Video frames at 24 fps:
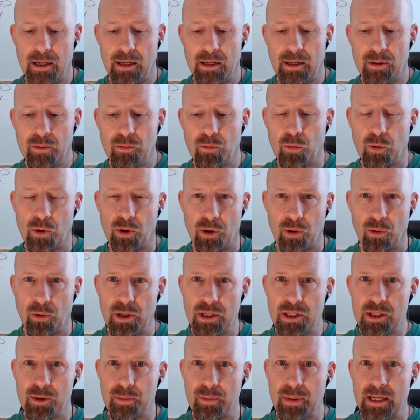we're going
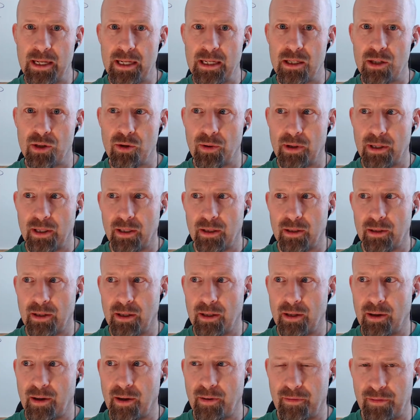to be doing
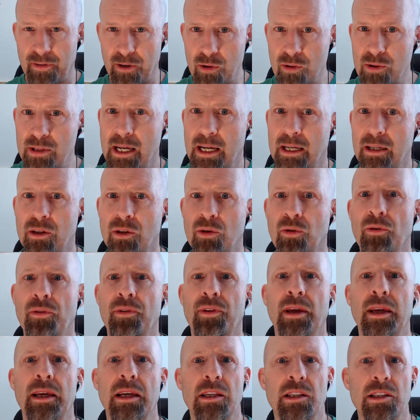a few technical
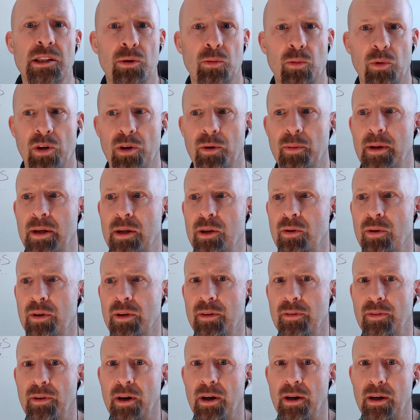things, and we're going to be
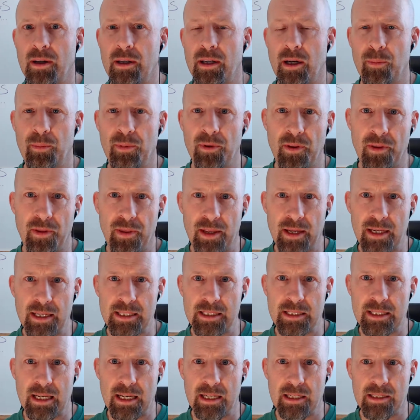doing a couple of
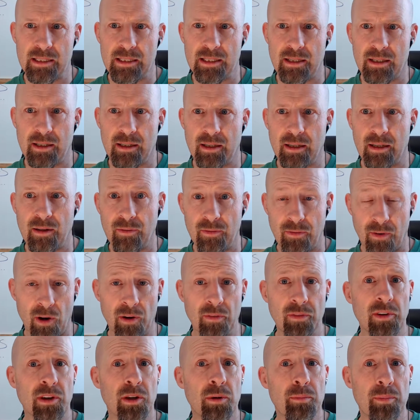things that
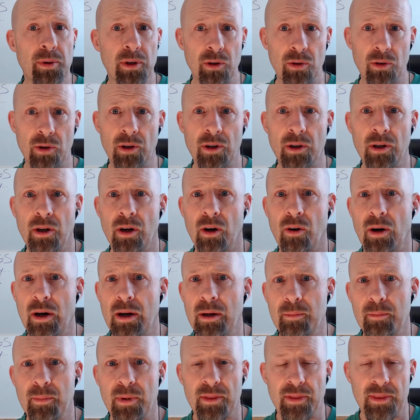involve a computer, all right,
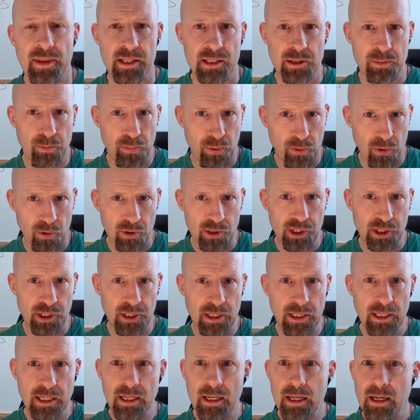but this portion
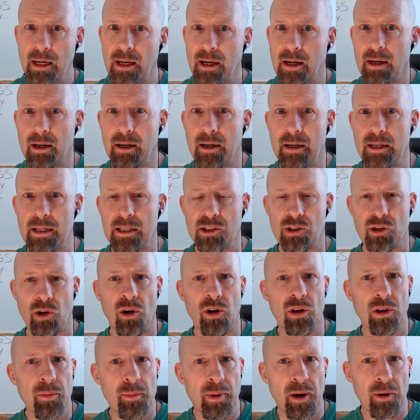is
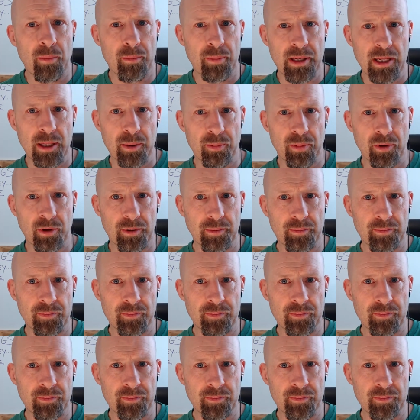all about people.